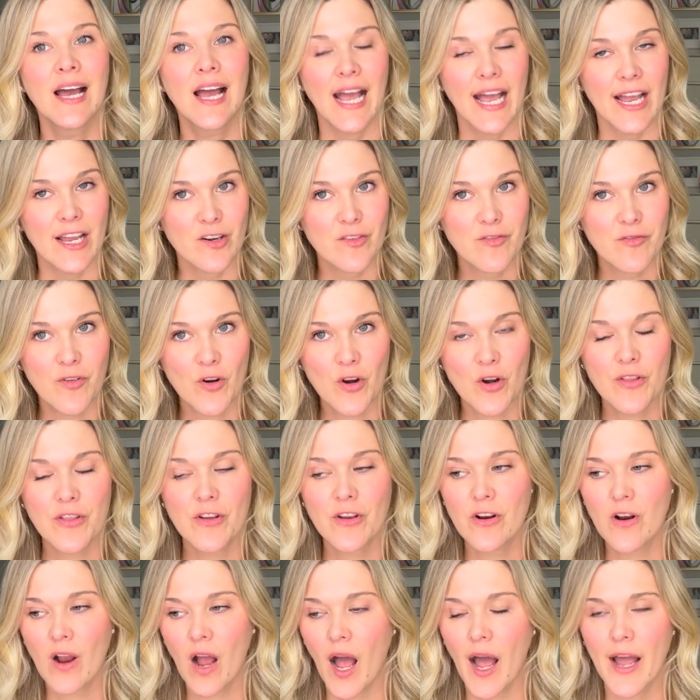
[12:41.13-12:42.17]
And
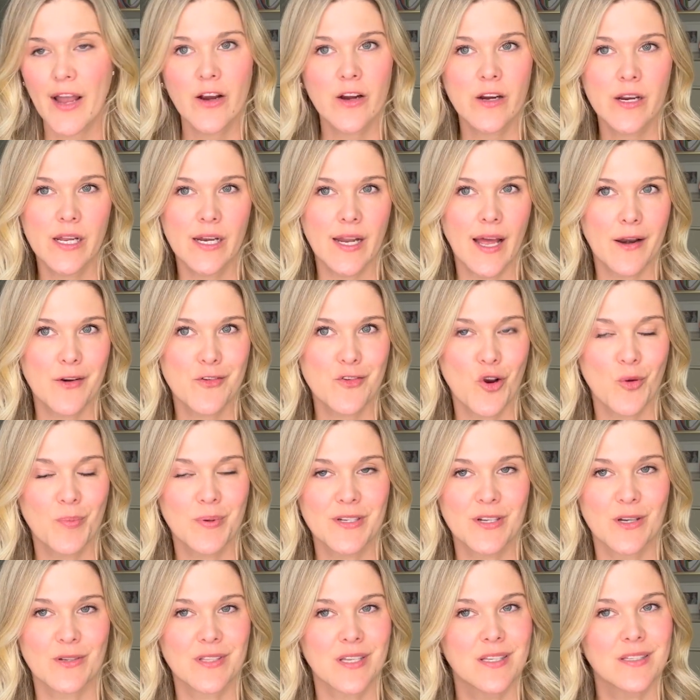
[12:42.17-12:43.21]
further, higher gonadotropin
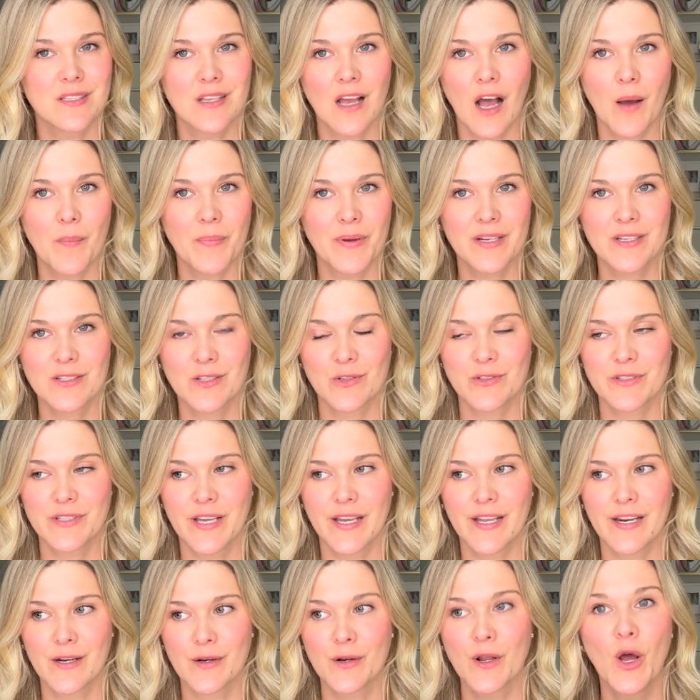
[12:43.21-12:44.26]
dose has not been
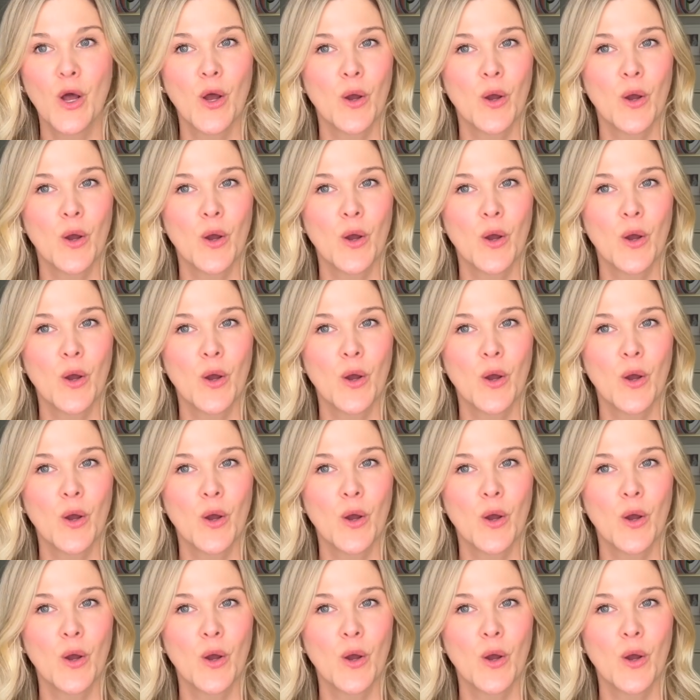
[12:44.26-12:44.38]
associated